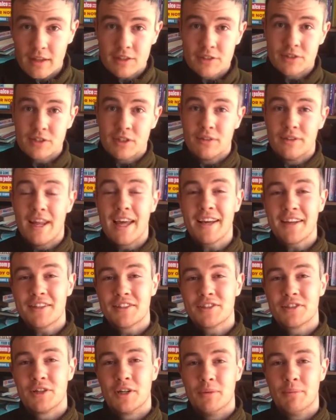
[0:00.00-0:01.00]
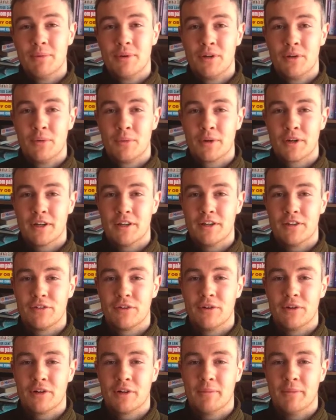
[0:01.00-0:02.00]
So next up, we're going to
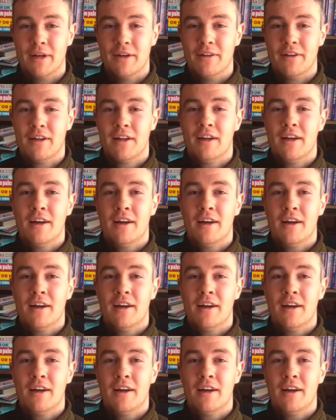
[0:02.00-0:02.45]
talk about